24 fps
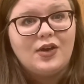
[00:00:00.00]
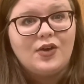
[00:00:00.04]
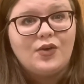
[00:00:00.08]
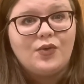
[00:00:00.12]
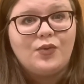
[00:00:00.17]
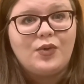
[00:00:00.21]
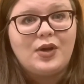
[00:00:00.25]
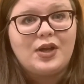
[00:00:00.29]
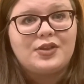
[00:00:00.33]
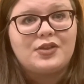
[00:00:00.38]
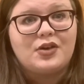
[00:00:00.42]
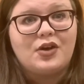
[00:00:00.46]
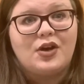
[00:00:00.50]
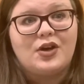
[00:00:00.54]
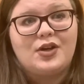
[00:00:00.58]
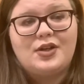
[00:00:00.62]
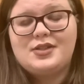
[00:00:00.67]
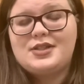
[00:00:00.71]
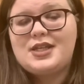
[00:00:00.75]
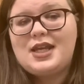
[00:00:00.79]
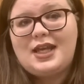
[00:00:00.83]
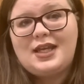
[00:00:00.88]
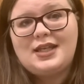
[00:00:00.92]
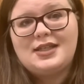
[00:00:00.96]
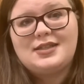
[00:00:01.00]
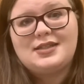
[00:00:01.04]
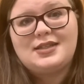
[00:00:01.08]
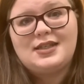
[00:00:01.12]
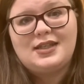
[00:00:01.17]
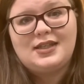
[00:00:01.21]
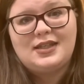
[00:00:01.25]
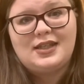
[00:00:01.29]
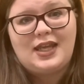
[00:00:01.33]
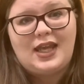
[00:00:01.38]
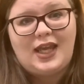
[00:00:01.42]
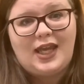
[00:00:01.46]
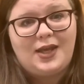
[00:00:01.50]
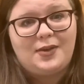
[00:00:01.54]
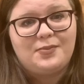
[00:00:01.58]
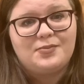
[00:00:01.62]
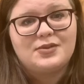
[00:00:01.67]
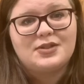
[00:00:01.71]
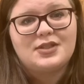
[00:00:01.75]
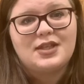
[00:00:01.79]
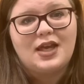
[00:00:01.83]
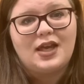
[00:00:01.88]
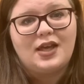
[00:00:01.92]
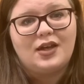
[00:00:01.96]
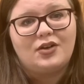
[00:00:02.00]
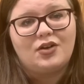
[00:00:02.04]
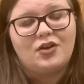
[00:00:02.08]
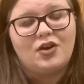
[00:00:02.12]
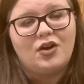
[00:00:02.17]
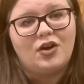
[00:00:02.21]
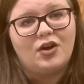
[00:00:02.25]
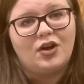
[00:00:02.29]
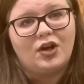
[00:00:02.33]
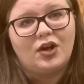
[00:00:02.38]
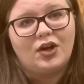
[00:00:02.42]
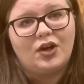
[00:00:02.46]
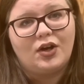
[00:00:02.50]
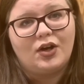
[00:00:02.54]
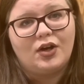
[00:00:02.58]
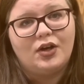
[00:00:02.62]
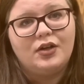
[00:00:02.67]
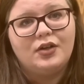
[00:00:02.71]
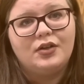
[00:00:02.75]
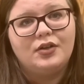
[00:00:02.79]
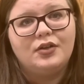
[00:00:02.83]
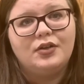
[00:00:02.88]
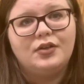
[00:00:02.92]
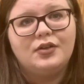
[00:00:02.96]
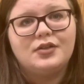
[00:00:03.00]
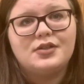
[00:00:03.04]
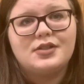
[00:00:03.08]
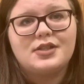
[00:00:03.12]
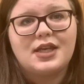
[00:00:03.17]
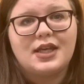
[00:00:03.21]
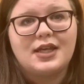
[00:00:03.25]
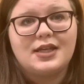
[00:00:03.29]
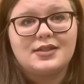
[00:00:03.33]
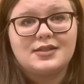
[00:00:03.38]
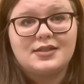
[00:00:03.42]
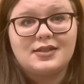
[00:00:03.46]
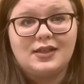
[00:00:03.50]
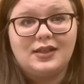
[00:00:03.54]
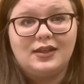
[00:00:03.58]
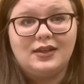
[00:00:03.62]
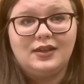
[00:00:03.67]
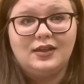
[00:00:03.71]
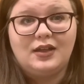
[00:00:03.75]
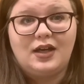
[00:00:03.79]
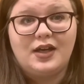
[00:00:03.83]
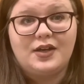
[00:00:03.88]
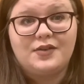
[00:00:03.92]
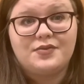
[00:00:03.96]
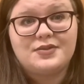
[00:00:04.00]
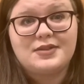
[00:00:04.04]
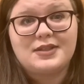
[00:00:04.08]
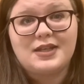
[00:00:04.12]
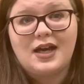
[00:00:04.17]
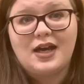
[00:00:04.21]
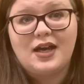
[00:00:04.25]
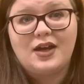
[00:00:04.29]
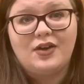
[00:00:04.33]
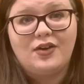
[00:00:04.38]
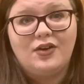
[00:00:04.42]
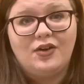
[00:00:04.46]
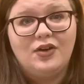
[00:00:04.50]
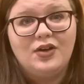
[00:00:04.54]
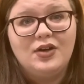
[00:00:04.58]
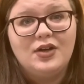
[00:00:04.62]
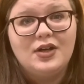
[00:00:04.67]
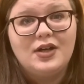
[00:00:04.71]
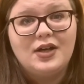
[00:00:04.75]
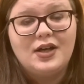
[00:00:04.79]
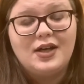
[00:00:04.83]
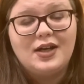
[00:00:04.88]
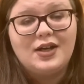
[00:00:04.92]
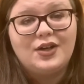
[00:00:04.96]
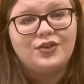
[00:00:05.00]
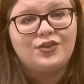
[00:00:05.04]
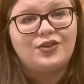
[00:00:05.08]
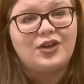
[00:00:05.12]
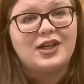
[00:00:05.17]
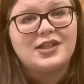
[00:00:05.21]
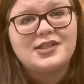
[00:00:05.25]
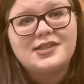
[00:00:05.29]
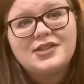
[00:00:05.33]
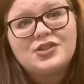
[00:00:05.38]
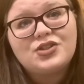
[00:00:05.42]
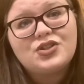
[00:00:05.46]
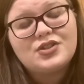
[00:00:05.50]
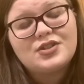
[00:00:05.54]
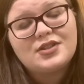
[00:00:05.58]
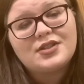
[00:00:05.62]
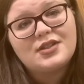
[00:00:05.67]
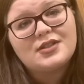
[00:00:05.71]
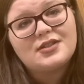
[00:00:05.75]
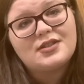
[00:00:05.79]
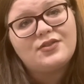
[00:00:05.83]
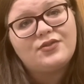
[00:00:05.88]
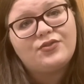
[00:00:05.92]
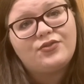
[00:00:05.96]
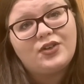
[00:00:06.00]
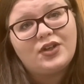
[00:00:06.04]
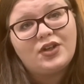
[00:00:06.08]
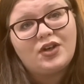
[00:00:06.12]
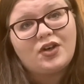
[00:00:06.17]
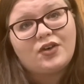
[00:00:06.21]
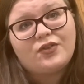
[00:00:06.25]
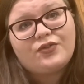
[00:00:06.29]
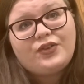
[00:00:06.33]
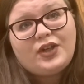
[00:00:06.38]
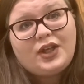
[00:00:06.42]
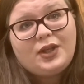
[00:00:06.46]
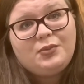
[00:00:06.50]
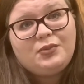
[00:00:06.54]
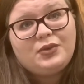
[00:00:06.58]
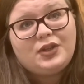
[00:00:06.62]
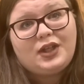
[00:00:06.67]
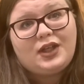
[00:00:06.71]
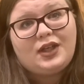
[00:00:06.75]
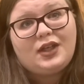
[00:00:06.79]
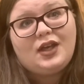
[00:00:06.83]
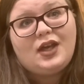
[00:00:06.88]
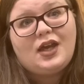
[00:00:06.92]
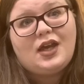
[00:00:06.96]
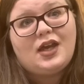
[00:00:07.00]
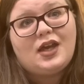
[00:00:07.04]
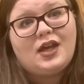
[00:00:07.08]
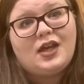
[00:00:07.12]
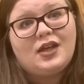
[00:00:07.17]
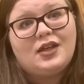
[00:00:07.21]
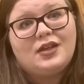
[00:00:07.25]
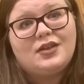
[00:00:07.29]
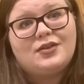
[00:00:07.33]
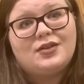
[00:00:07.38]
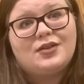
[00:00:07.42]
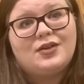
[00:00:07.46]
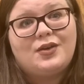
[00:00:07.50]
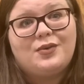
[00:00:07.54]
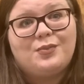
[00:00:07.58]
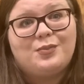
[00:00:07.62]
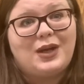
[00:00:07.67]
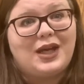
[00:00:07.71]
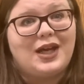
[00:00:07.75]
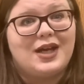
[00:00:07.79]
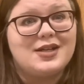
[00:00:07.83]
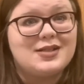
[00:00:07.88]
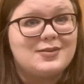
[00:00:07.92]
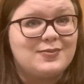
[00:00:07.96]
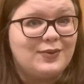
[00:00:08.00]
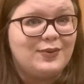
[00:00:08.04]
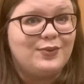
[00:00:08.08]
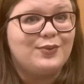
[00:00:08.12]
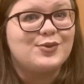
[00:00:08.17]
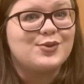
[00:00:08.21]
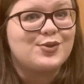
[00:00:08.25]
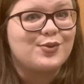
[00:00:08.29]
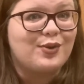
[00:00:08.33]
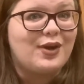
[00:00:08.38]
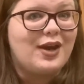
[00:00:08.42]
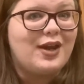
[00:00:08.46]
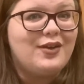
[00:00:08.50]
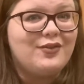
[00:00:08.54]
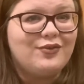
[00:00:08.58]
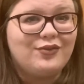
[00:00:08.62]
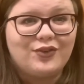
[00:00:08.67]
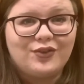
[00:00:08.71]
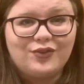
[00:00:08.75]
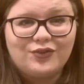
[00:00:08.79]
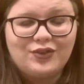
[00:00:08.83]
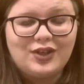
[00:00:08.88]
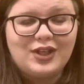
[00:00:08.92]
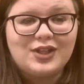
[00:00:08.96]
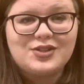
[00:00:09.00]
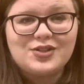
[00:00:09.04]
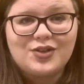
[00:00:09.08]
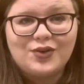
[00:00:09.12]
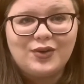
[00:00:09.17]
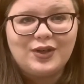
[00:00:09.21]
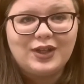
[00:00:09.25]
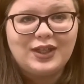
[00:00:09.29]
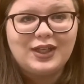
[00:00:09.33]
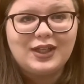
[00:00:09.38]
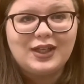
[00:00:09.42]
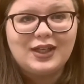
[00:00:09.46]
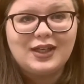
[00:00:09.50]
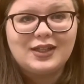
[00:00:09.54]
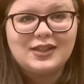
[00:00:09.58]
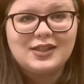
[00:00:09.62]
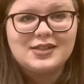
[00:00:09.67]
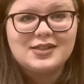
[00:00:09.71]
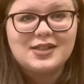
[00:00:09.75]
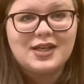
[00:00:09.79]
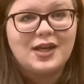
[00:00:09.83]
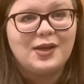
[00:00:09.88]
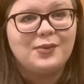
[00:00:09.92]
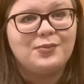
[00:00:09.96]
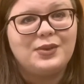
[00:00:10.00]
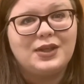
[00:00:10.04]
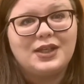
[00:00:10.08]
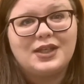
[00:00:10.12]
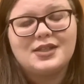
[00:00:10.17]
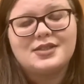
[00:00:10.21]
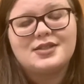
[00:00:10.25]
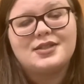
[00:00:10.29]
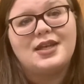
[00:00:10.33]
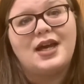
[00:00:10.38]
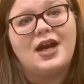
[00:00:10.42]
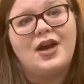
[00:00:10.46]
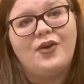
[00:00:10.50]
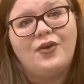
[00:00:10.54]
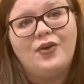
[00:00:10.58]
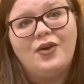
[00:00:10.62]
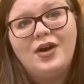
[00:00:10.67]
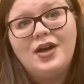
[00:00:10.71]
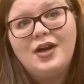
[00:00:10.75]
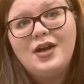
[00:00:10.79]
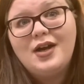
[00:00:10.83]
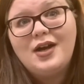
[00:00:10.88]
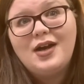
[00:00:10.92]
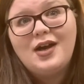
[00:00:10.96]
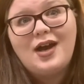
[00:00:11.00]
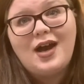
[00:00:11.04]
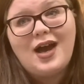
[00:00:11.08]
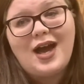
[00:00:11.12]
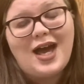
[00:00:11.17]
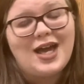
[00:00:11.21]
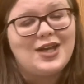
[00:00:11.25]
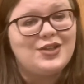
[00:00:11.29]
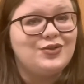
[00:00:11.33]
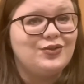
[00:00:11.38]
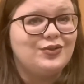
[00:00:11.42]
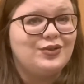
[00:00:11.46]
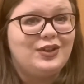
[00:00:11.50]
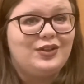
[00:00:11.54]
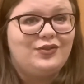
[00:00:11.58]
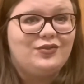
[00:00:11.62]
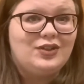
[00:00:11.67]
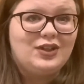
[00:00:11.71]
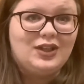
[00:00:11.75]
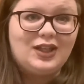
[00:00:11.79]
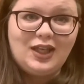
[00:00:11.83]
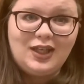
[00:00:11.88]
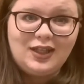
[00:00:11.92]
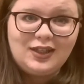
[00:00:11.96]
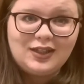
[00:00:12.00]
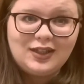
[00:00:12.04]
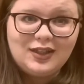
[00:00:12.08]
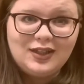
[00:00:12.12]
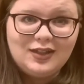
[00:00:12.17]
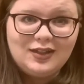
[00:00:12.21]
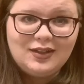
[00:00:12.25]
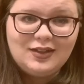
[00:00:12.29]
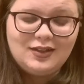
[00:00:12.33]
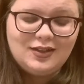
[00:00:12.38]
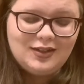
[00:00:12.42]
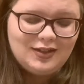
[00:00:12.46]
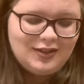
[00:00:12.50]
With our taste in names and our taste in lifestyle, Grayson just doesn't fit our family. And my husband was right for vetoing it at the time because now I don't even like it.